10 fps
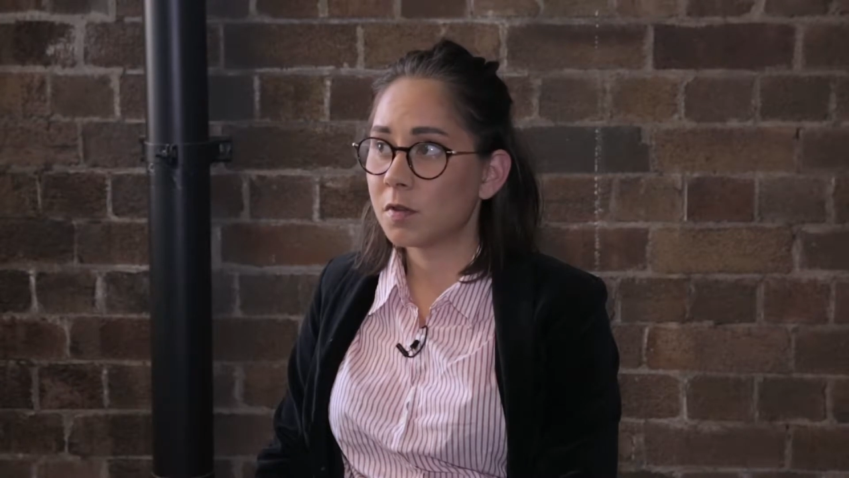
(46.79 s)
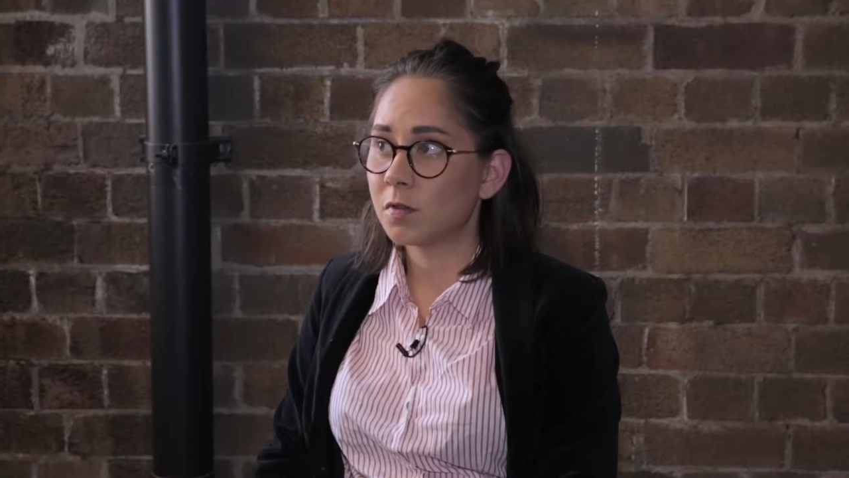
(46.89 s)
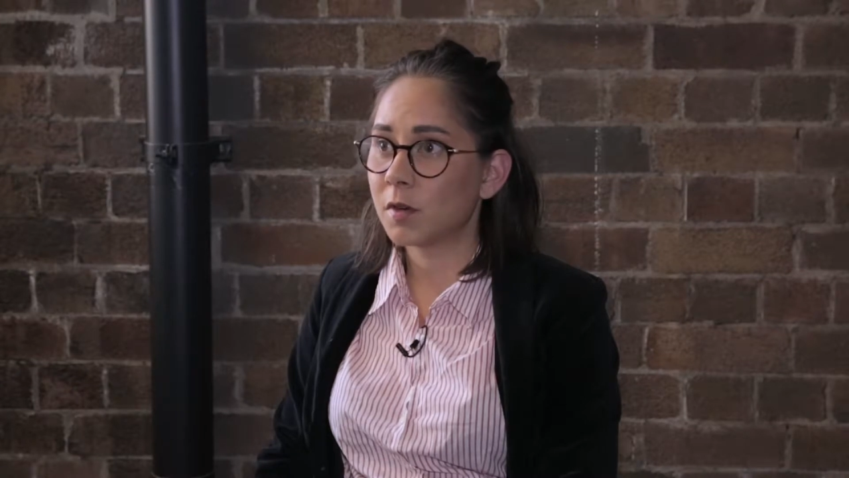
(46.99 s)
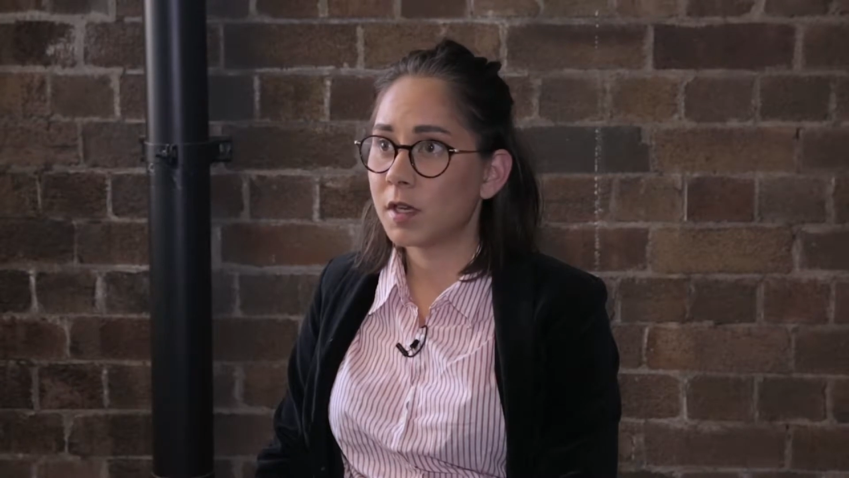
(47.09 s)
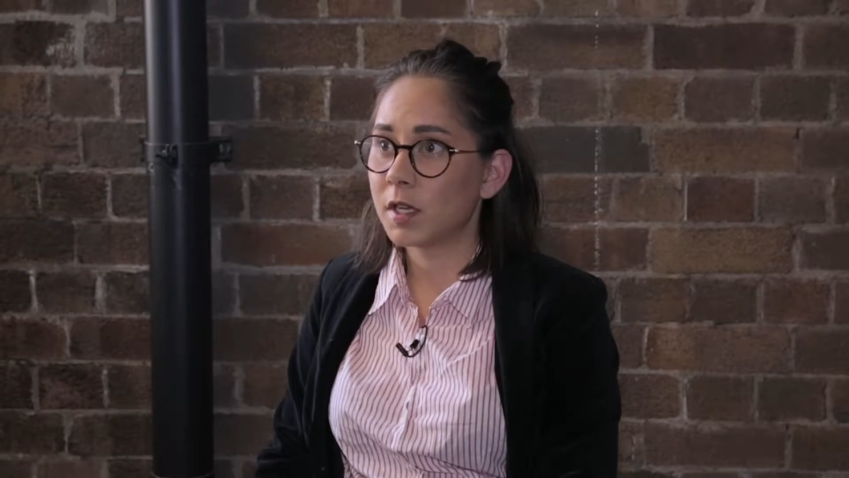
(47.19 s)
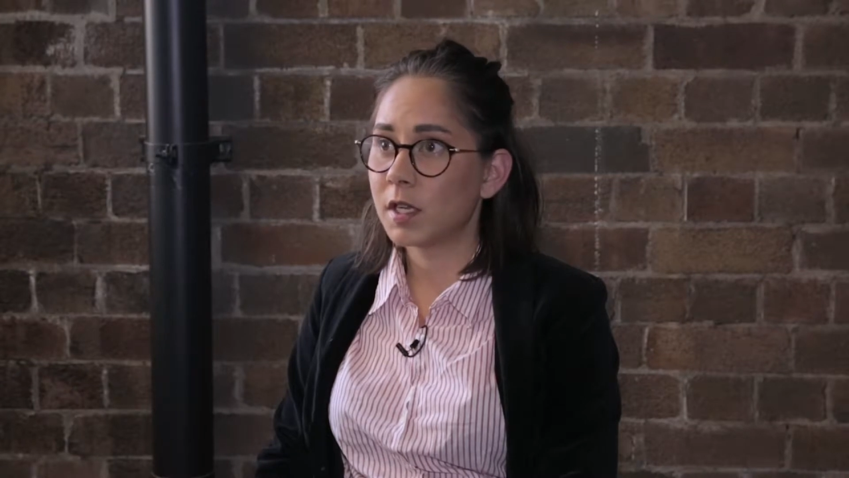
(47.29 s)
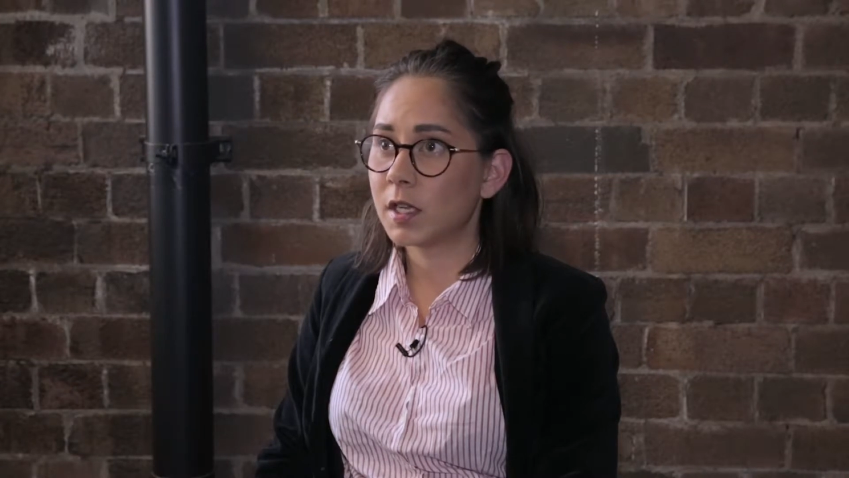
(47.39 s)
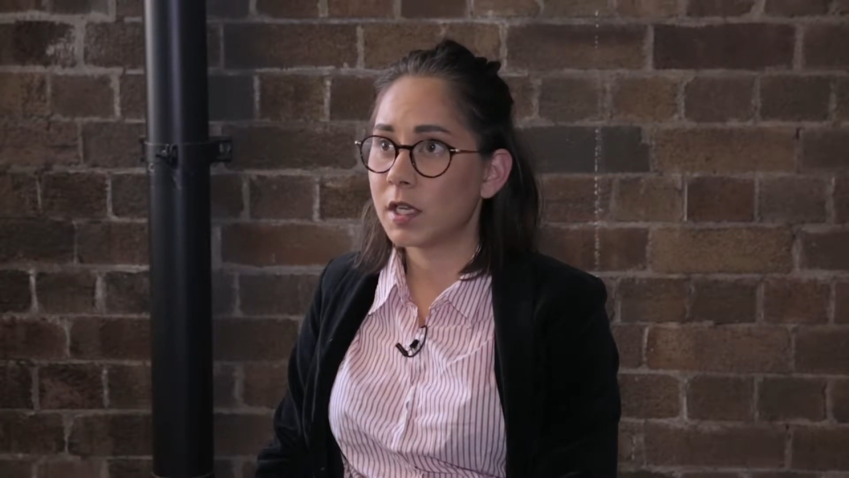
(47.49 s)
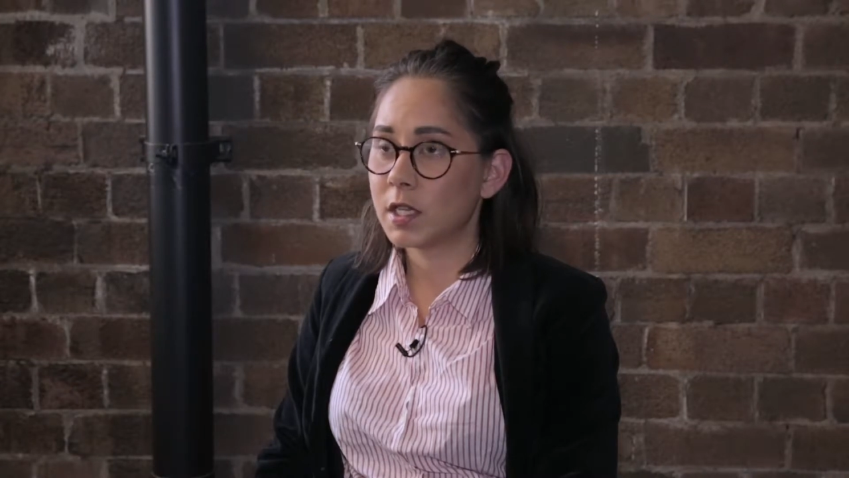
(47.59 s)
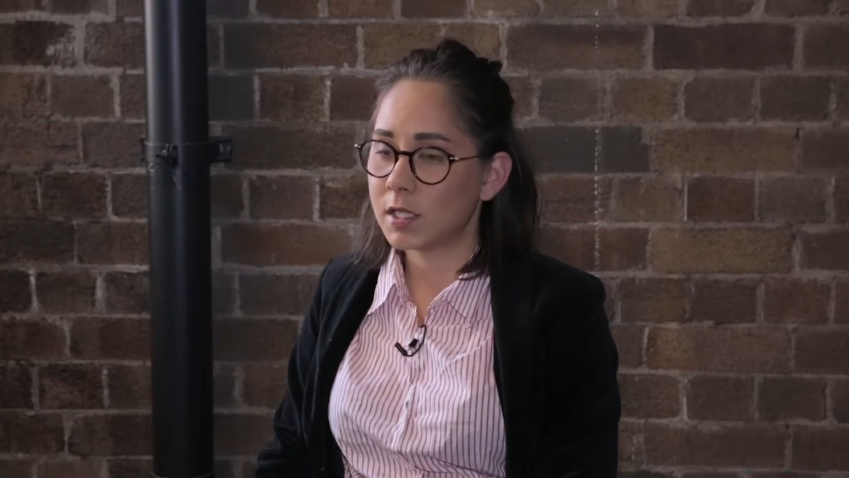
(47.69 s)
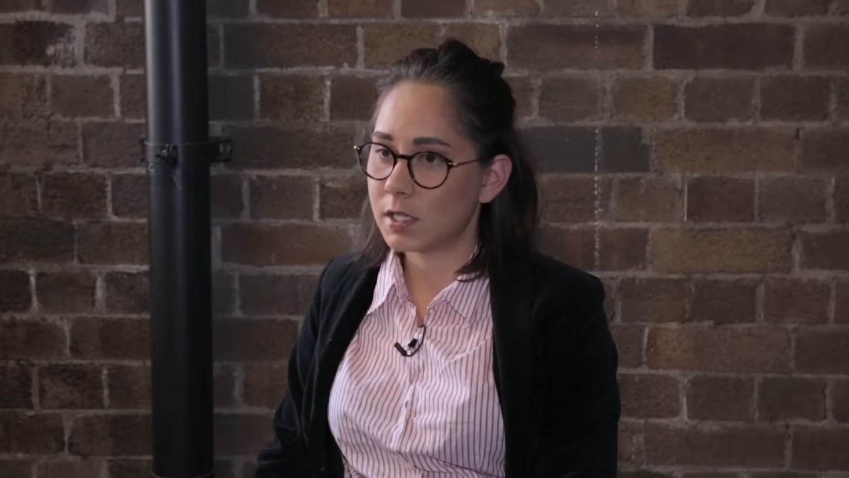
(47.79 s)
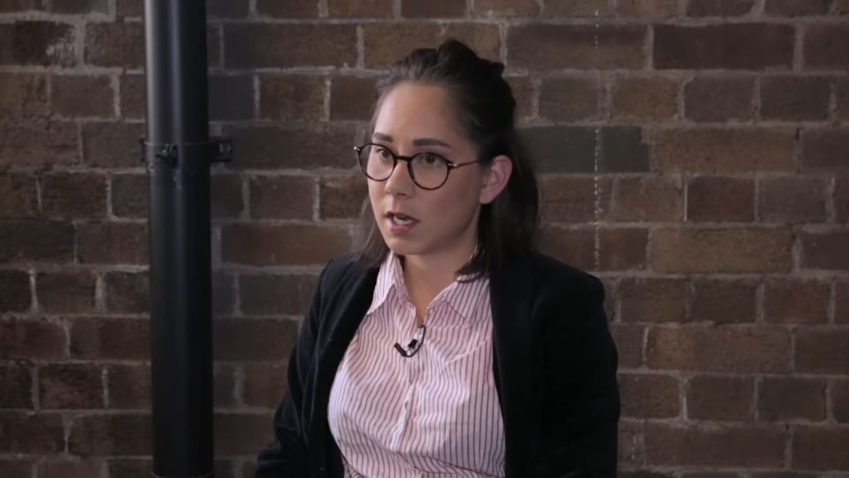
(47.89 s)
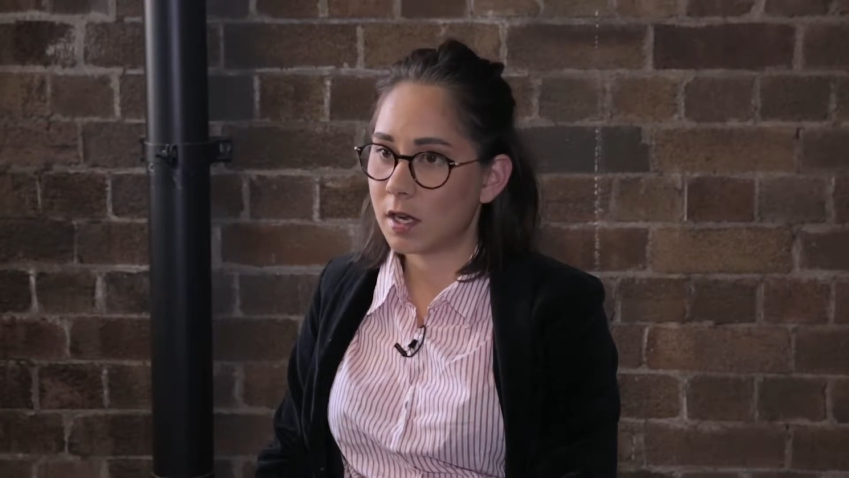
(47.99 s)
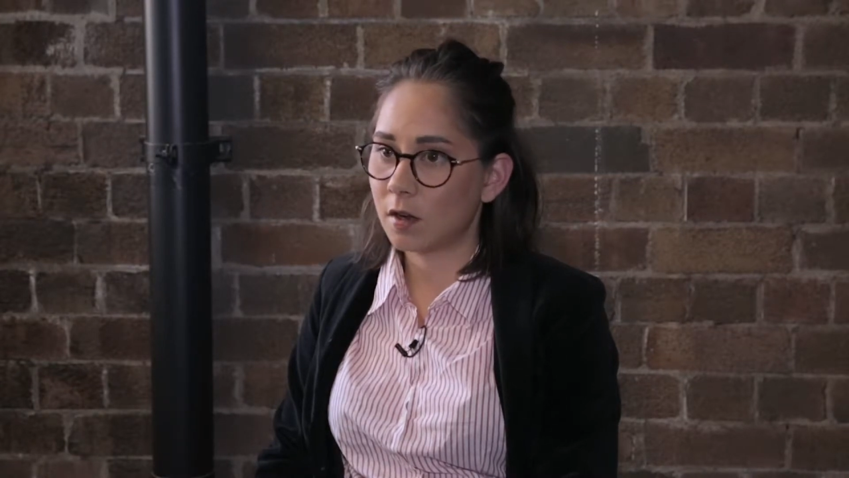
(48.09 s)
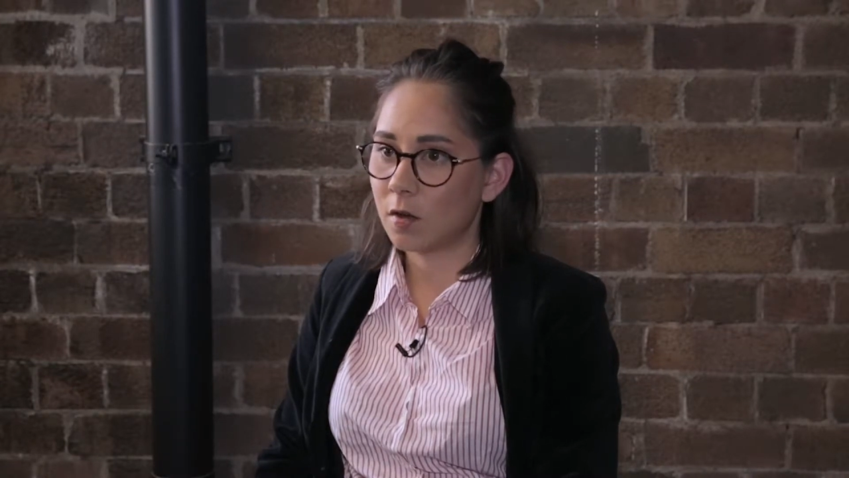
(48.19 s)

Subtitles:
3 years now,